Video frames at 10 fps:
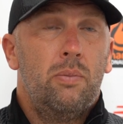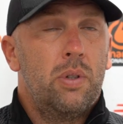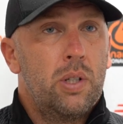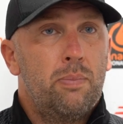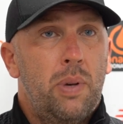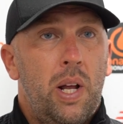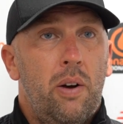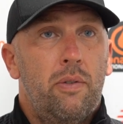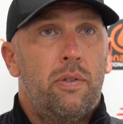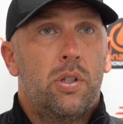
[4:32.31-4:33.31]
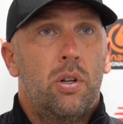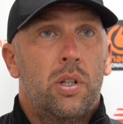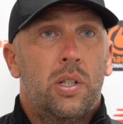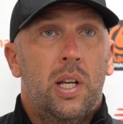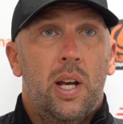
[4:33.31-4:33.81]
He's been out for as
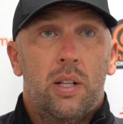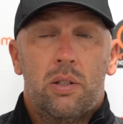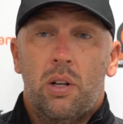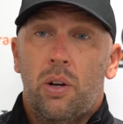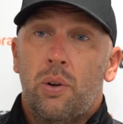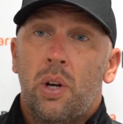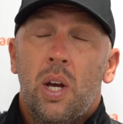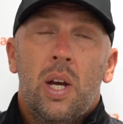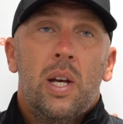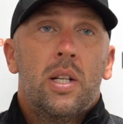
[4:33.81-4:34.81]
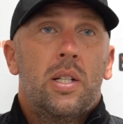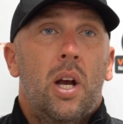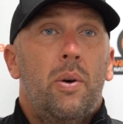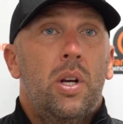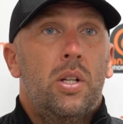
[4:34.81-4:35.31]
long as he has, so see
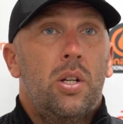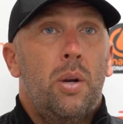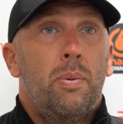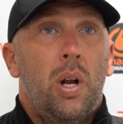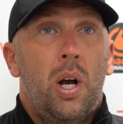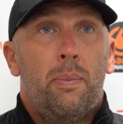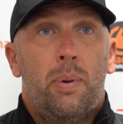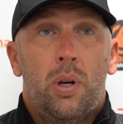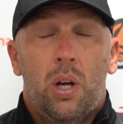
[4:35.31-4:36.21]
how he's shaping up.